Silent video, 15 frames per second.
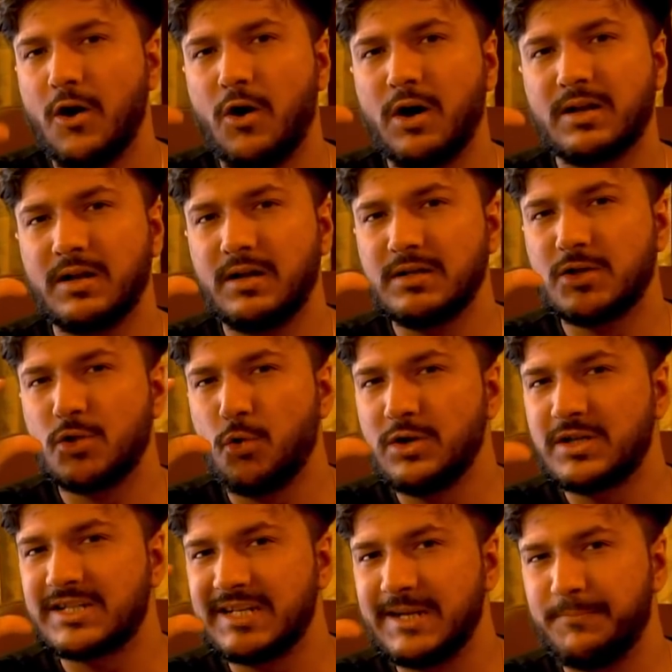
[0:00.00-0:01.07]
or a
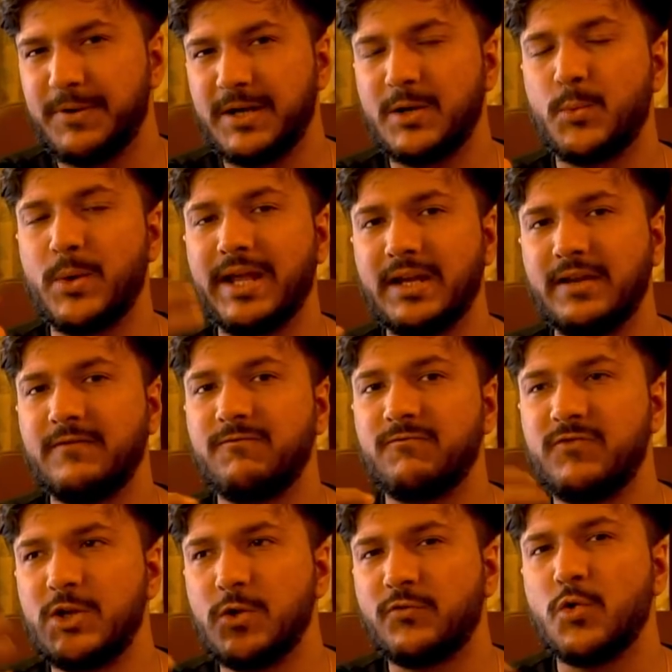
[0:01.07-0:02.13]
code snippet
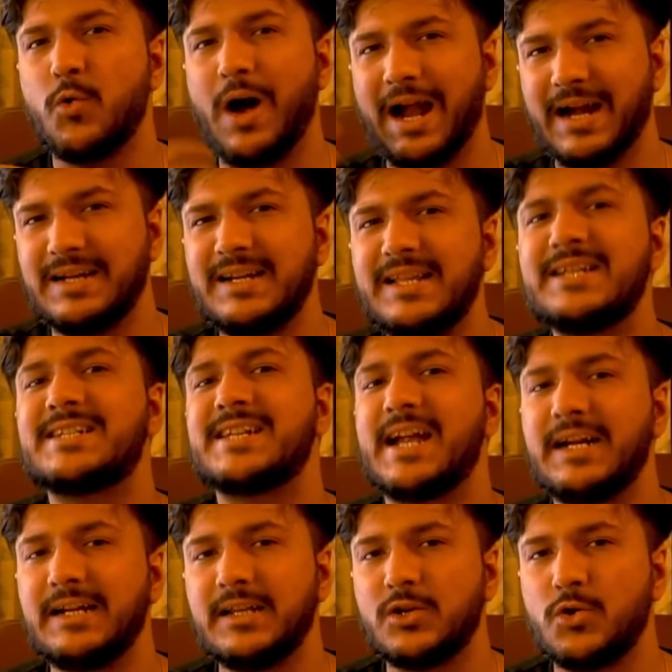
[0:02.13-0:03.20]
wherein you have to
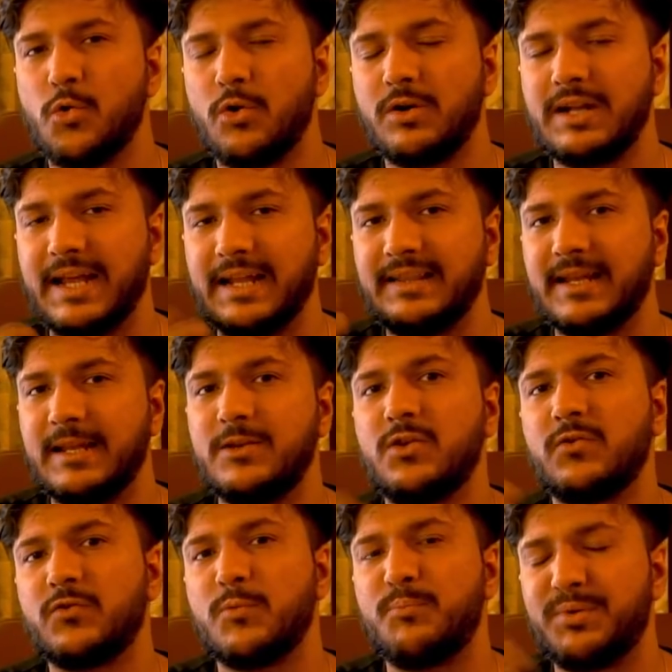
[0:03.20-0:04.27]
understand the code and then you
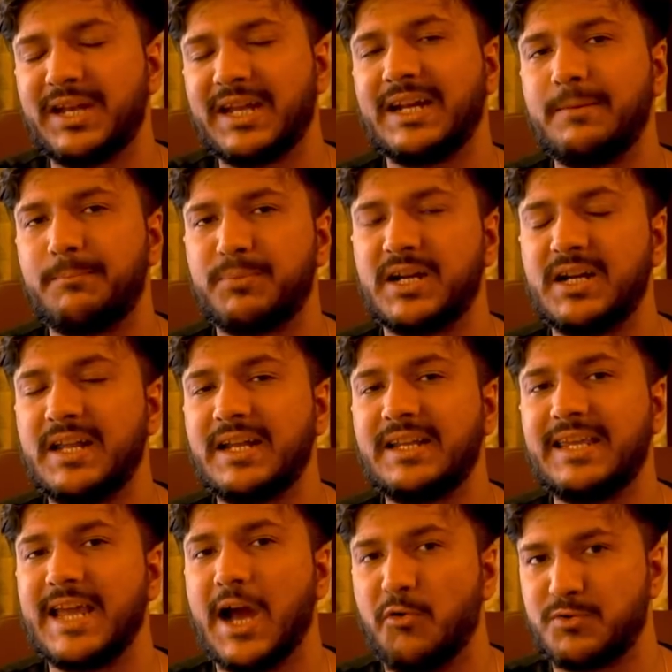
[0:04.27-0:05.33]
have to predict
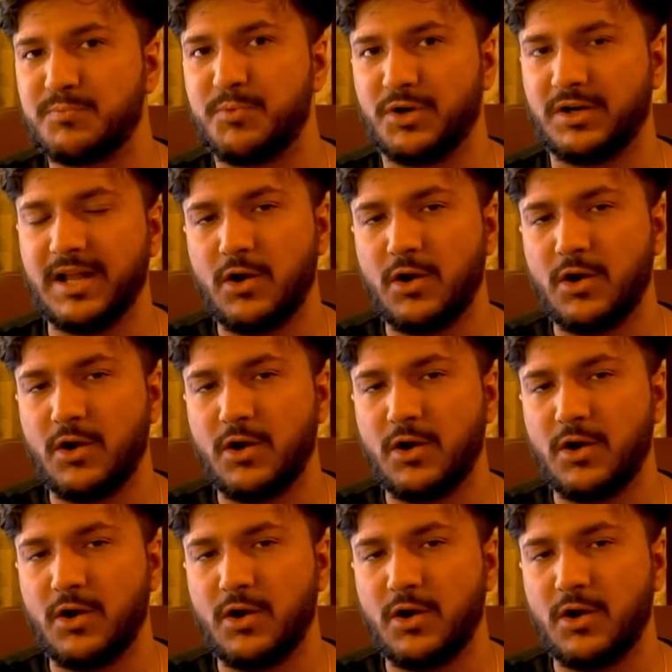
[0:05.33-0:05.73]
the output.